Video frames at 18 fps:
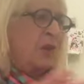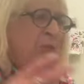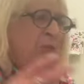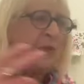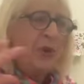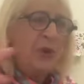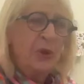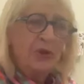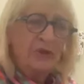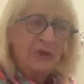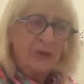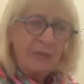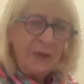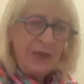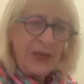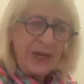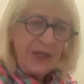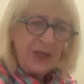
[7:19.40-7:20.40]
beautiful
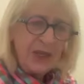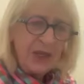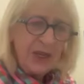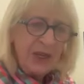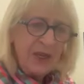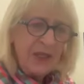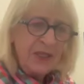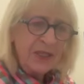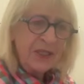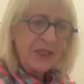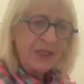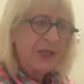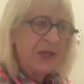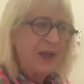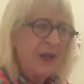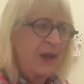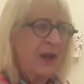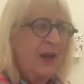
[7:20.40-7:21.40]
beaches,
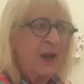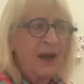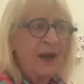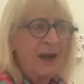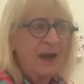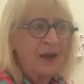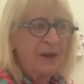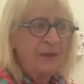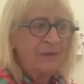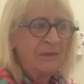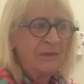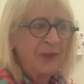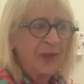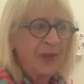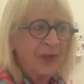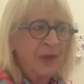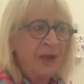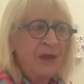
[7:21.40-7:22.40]

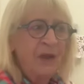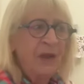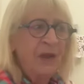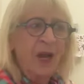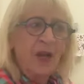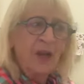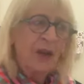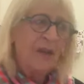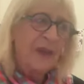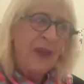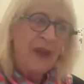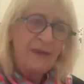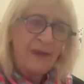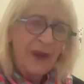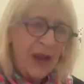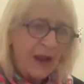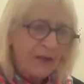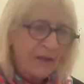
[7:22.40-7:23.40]
not that
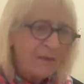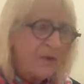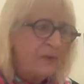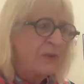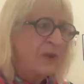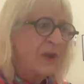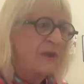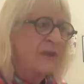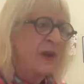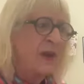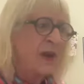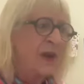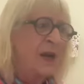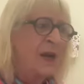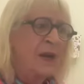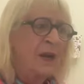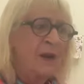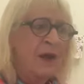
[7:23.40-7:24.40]
far from a river.
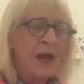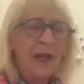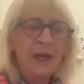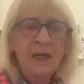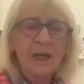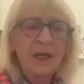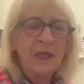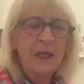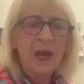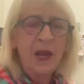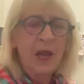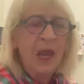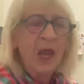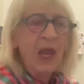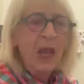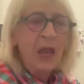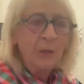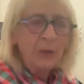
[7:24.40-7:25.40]
And,
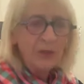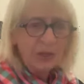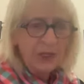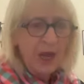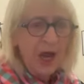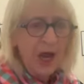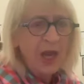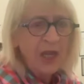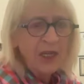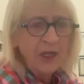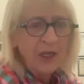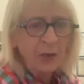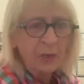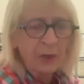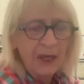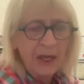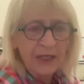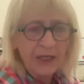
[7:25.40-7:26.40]
it was an ideal
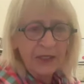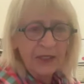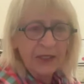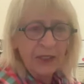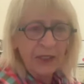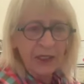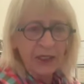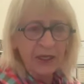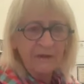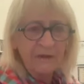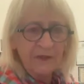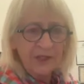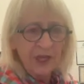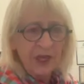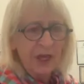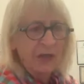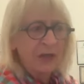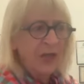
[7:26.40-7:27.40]
place to live.
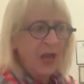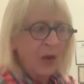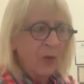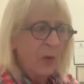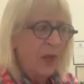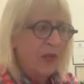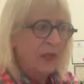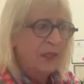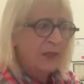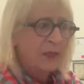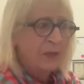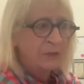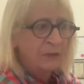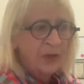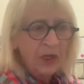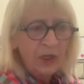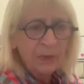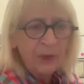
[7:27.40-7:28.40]
So no wonder the
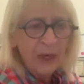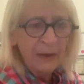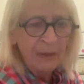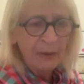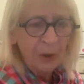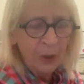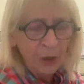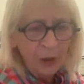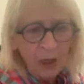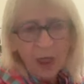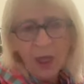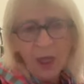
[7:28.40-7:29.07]
rich people